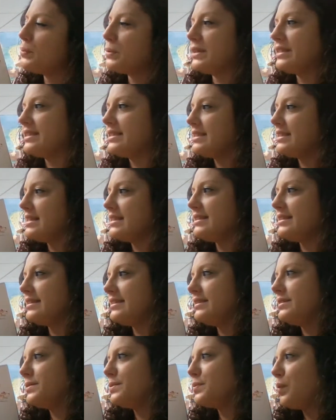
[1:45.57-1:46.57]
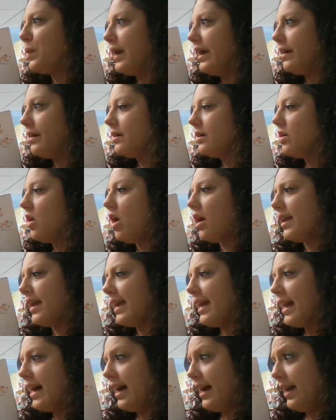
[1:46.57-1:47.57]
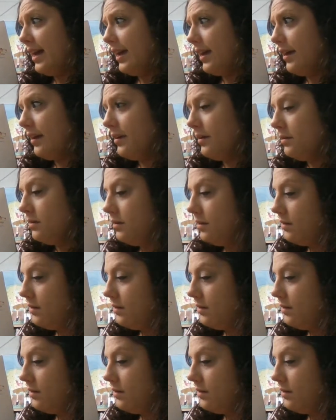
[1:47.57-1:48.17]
princesses wear on a hike?